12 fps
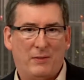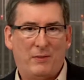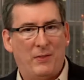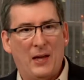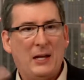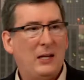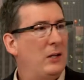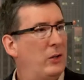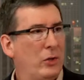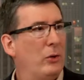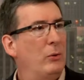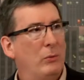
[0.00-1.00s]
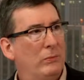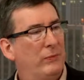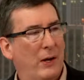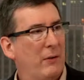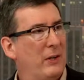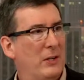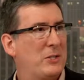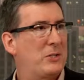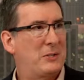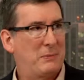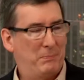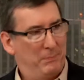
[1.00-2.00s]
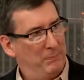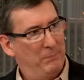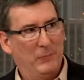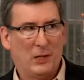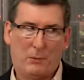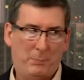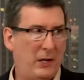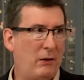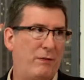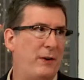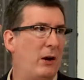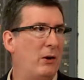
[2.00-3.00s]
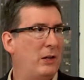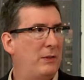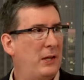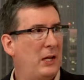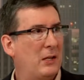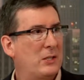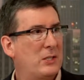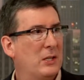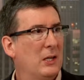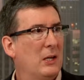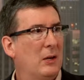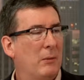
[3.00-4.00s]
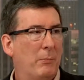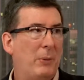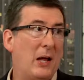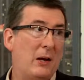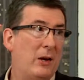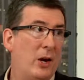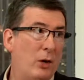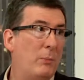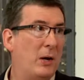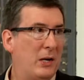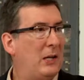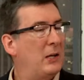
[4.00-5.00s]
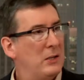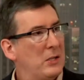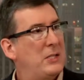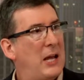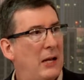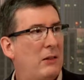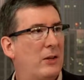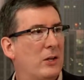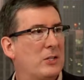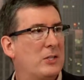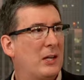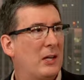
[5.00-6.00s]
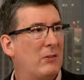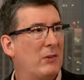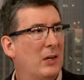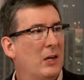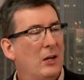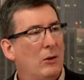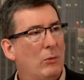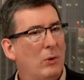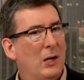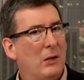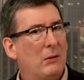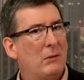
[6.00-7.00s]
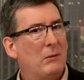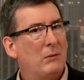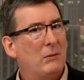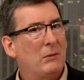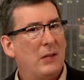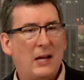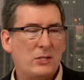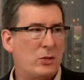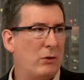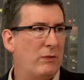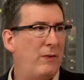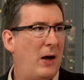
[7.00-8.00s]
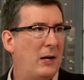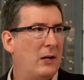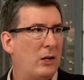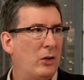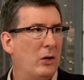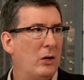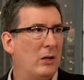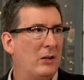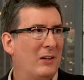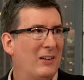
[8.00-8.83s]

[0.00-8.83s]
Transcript: they do various little pink fairy things, but nobody can detect those things. Well, that's all fine and good,